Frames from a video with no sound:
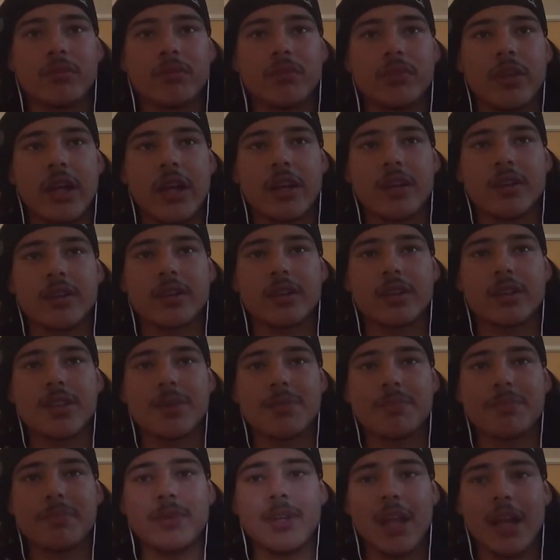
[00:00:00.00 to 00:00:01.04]
That a
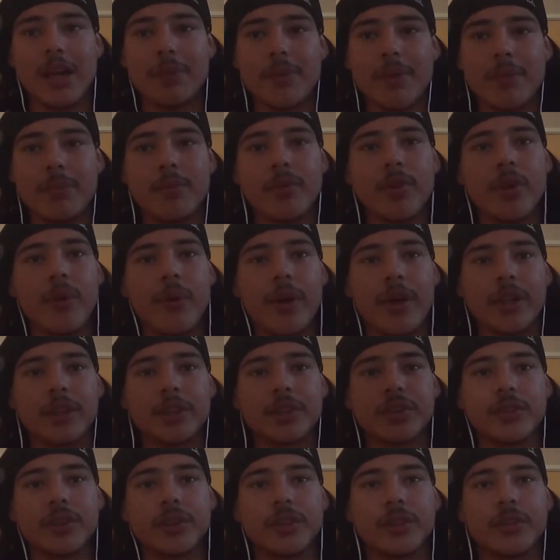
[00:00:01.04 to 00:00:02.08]
lot of people know,
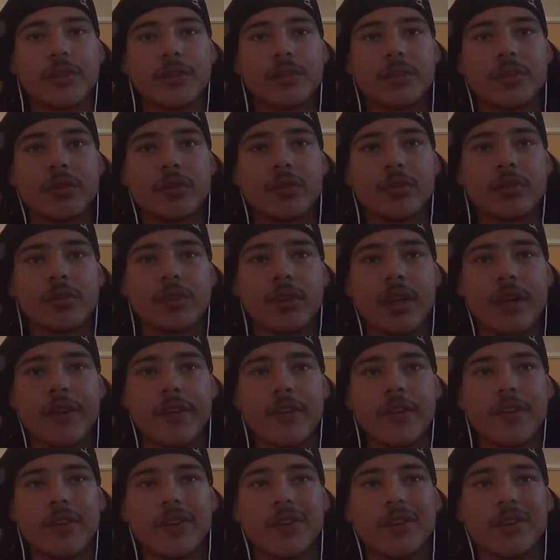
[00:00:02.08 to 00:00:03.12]
actually. I
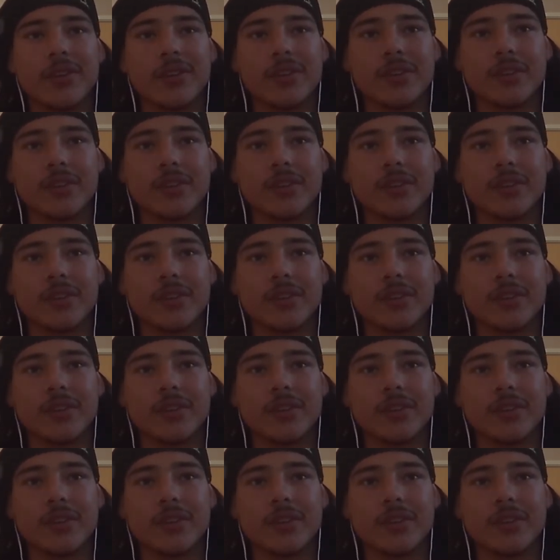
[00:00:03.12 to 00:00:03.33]
think.